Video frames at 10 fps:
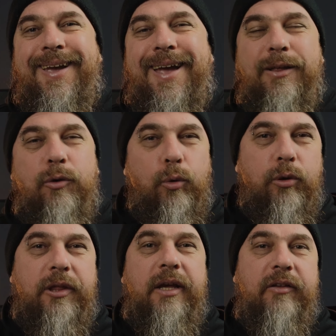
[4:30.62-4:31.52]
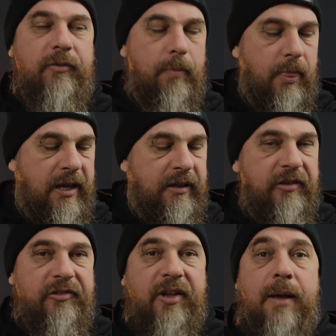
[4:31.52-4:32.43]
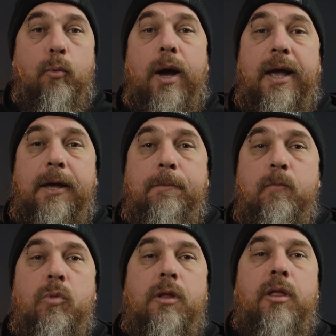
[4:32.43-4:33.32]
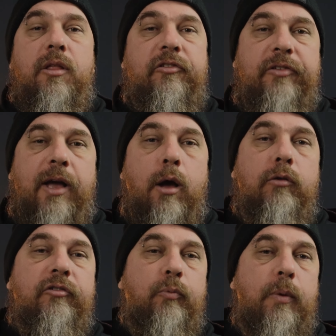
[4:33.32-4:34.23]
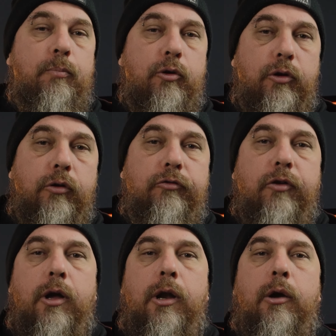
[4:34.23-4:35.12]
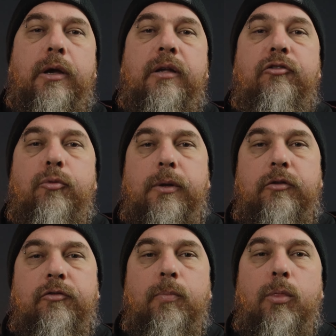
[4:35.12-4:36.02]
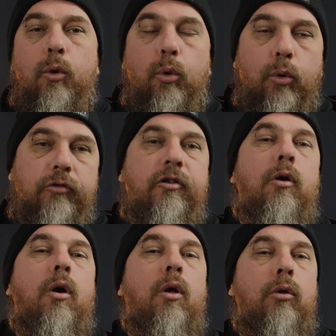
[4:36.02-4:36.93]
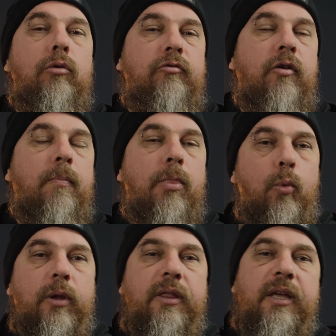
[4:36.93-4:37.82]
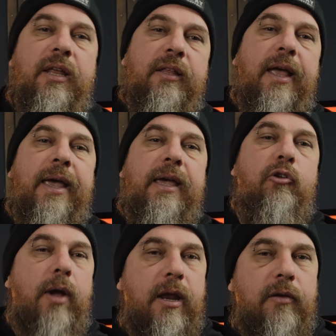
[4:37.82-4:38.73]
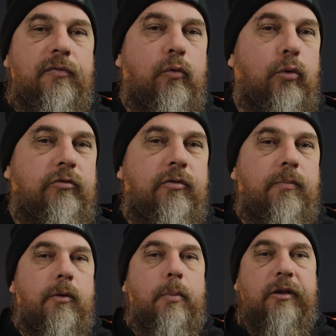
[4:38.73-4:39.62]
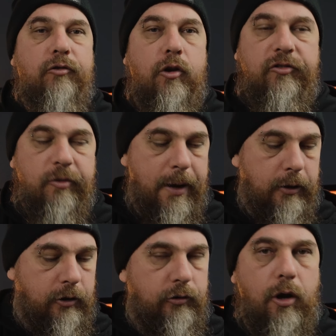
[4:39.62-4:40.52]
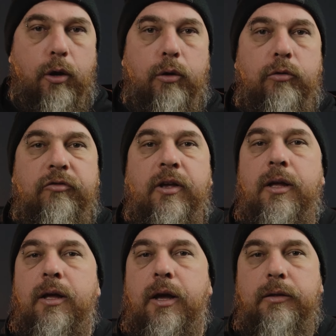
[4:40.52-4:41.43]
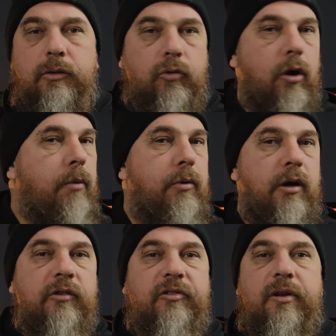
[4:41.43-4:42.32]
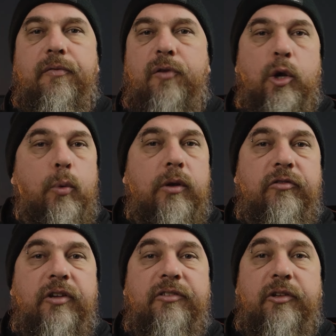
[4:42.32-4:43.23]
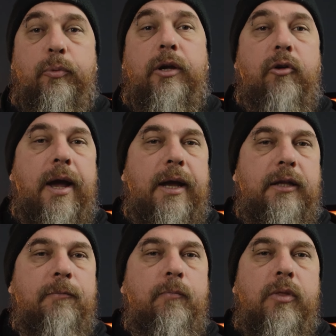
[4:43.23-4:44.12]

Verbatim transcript: And the cool thing is, in the same way, the sounds that we produce on our instruments also holds within it a creative force. But it's not just about the tones and the timbres and the frequencies that we create.